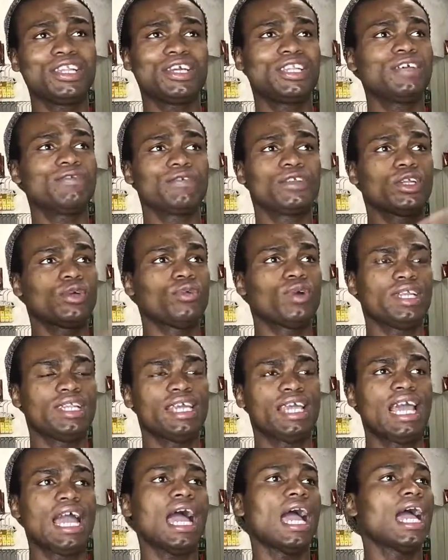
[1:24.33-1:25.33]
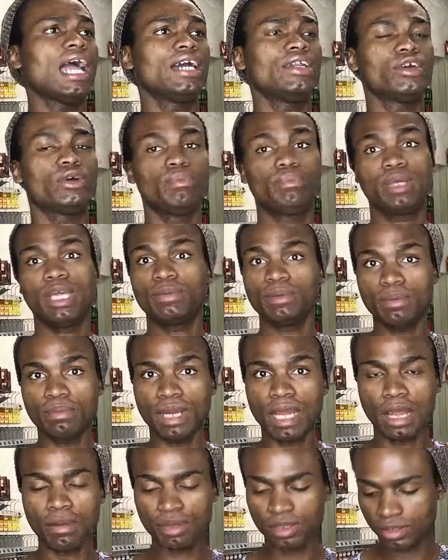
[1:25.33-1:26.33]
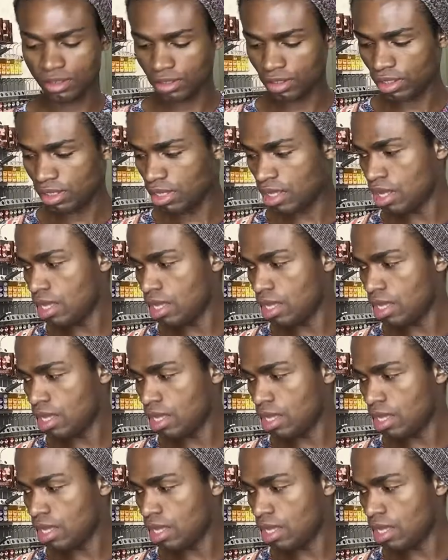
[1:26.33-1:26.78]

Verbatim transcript: I don't even know what they had, or baby mama,